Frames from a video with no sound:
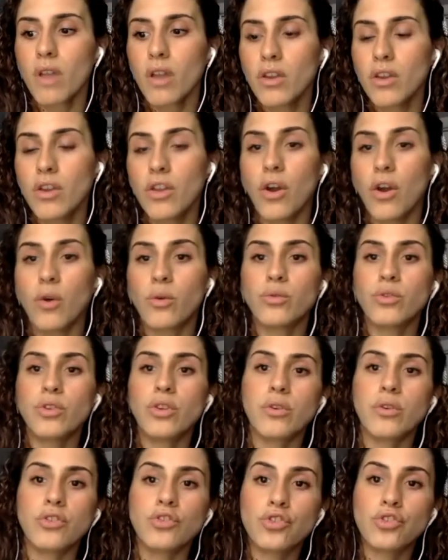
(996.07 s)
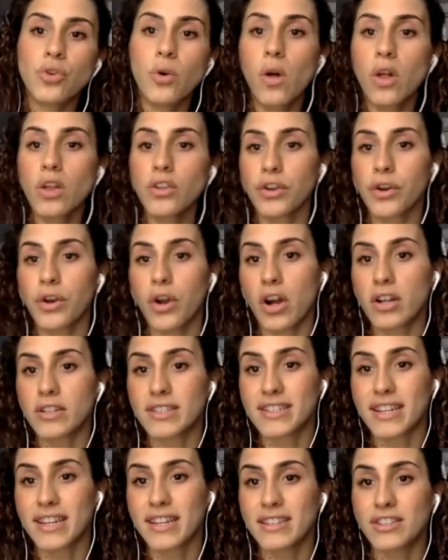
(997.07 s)
you can show all your
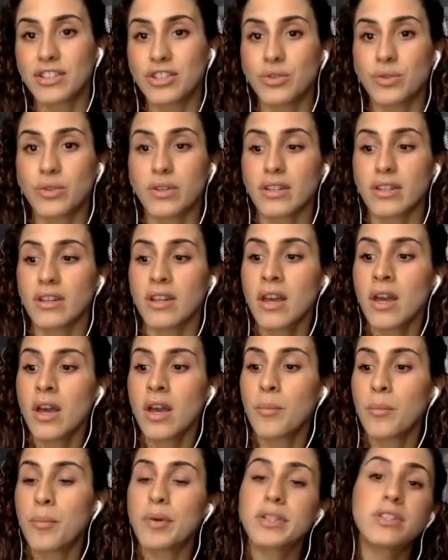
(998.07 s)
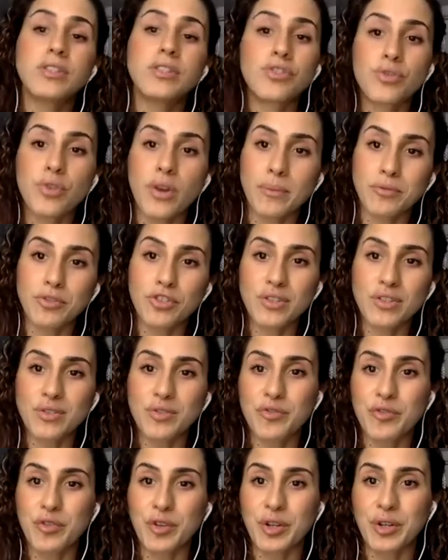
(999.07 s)
content, you can put descriptions
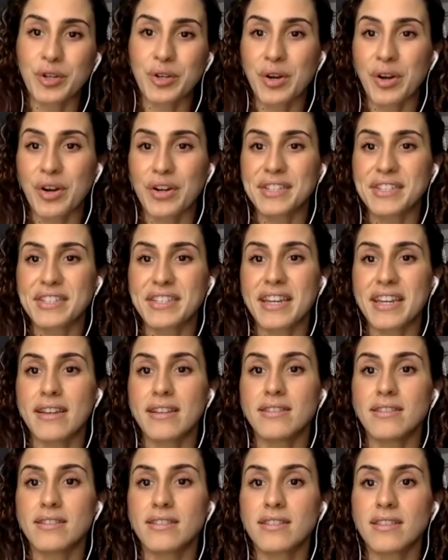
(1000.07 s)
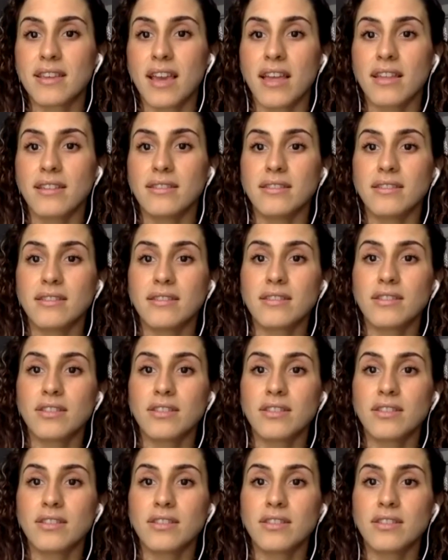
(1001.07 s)
for your content, and,